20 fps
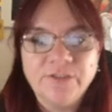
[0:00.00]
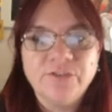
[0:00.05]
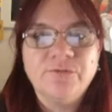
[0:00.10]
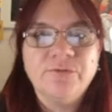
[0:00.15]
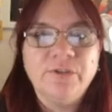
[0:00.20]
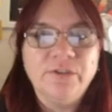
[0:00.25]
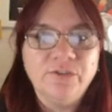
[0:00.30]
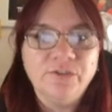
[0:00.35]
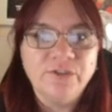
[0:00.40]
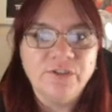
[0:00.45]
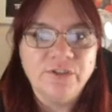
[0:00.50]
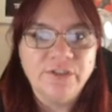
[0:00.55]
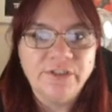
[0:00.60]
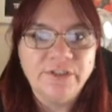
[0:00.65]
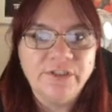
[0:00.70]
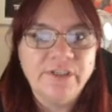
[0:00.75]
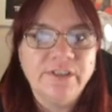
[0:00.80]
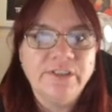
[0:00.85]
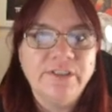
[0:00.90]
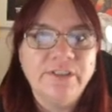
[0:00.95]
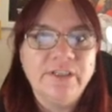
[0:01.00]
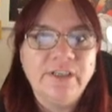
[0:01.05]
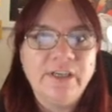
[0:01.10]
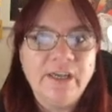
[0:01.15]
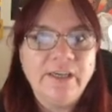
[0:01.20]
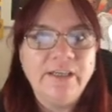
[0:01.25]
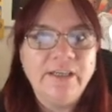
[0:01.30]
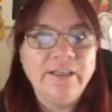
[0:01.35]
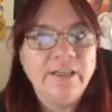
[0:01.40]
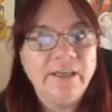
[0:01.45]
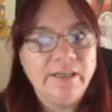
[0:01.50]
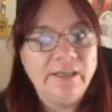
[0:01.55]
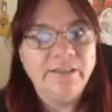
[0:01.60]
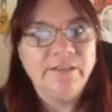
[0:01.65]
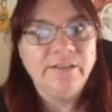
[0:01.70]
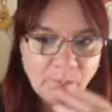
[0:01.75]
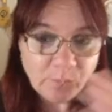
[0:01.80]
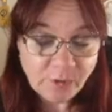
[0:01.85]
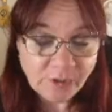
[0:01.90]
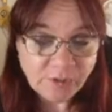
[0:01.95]
three hundred sixty-eight
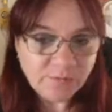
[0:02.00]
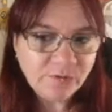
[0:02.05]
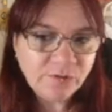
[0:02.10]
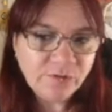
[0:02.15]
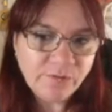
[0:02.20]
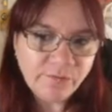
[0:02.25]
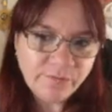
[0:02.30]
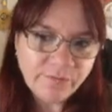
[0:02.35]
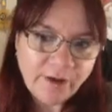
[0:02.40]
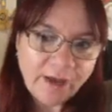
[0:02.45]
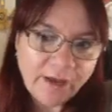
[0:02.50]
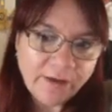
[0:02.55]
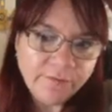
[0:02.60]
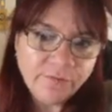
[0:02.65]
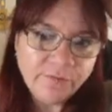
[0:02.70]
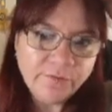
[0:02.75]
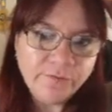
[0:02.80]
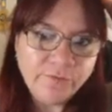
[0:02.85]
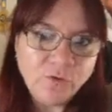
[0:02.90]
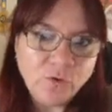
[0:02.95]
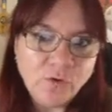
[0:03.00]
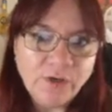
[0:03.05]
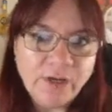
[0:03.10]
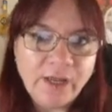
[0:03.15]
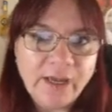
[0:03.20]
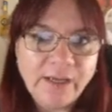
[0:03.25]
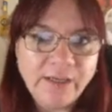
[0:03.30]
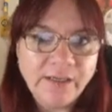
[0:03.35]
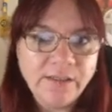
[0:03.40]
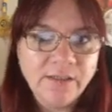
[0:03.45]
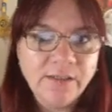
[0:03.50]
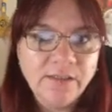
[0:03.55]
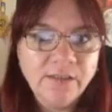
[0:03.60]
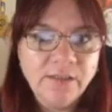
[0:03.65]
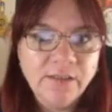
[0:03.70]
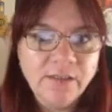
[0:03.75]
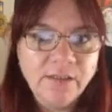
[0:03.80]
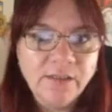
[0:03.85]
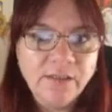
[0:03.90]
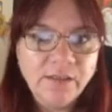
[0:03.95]
days. Brings me to five forty-nine
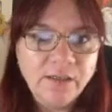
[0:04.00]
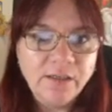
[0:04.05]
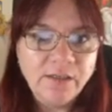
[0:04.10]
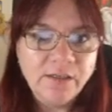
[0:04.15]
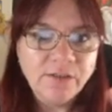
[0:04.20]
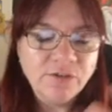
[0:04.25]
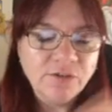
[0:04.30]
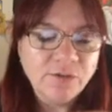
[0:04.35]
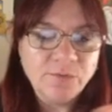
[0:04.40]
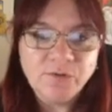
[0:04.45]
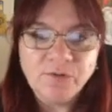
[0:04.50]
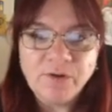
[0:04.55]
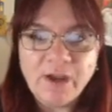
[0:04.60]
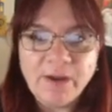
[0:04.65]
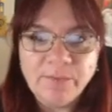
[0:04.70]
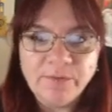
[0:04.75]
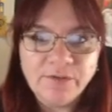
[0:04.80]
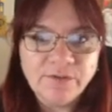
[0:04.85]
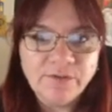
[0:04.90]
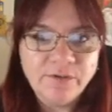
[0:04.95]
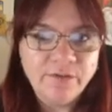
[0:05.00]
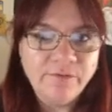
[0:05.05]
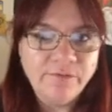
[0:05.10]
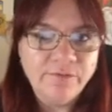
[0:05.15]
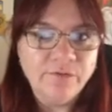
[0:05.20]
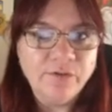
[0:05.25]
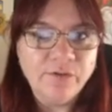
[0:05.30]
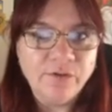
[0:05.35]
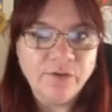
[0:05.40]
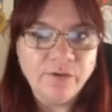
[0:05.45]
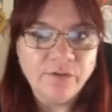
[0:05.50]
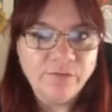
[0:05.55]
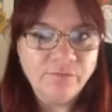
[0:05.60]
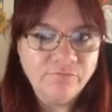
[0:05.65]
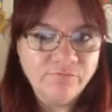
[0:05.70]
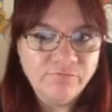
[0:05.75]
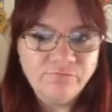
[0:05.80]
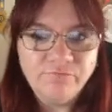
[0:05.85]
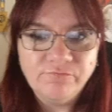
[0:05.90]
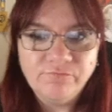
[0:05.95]
subscribers for
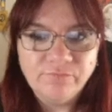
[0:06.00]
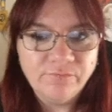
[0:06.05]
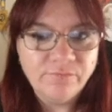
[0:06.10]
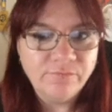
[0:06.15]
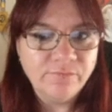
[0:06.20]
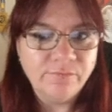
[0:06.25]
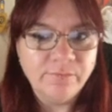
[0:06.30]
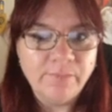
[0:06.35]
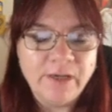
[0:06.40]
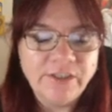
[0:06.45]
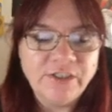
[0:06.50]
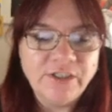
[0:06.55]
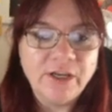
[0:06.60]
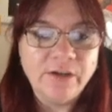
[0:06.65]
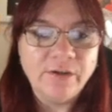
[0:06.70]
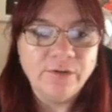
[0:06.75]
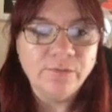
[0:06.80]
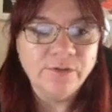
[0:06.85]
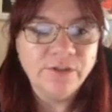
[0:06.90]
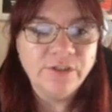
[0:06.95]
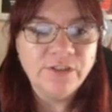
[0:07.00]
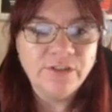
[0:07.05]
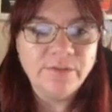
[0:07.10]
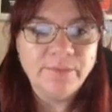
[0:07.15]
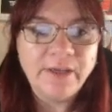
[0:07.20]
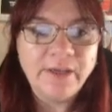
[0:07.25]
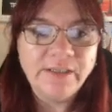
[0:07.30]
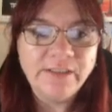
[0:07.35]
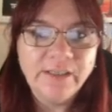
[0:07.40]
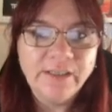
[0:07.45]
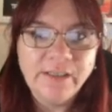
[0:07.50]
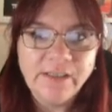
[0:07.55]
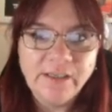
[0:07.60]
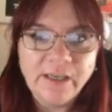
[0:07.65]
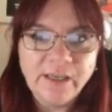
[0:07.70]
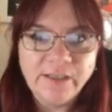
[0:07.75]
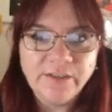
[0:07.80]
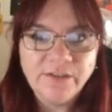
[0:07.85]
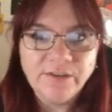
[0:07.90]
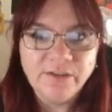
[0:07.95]
my channel, which is amazing.
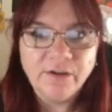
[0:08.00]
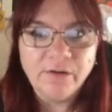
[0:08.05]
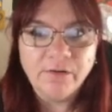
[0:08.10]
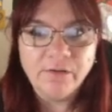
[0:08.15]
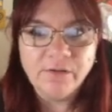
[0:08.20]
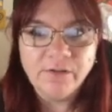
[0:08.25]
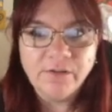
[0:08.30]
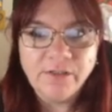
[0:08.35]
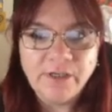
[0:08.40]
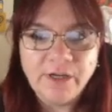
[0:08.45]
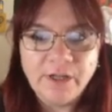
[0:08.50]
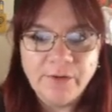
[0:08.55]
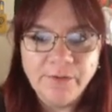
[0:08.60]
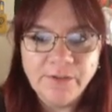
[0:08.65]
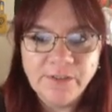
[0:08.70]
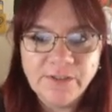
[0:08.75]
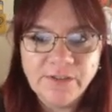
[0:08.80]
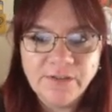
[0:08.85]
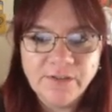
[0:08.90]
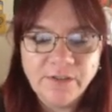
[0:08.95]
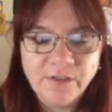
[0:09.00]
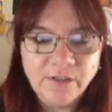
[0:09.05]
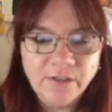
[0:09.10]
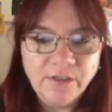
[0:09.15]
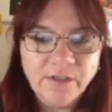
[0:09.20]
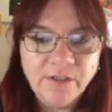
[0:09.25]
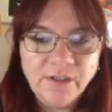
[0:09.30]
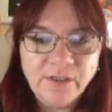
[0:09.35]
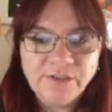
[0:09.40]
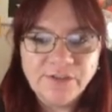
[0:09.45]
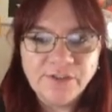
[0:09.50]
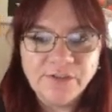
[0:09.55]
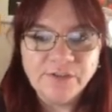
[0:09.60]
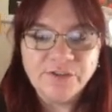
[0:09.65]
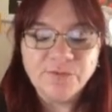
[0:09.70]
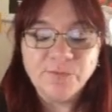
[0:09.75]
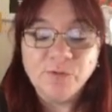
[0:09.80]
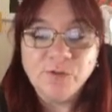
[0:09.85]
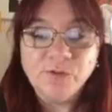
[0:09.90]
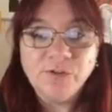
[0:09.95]
It's not, you know, it's still a
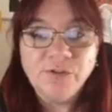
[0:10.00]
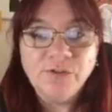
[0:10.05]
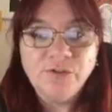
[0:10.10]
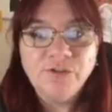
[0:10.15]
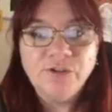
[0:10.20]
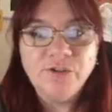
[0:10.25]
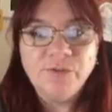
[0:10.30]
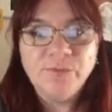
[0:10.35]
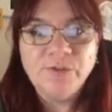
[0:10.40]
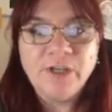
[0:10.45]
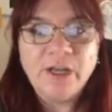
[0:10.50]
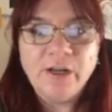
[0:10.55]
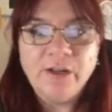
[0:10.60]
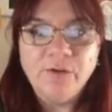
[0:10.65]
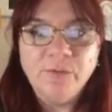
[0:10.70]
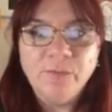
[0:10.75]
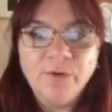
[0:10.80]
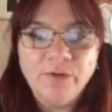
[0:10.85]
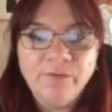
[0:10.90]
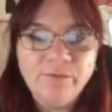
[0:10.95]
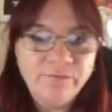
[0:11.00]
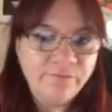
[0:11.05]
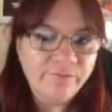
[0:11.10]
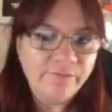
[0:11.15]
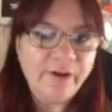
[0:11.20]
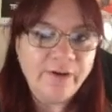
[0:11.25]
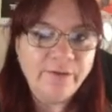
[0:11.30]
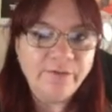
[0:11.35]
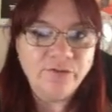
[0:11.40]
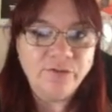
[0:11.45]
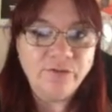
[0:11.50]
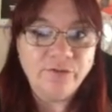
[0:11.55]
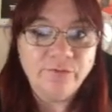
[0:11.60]
small YouTube channel, but five hundred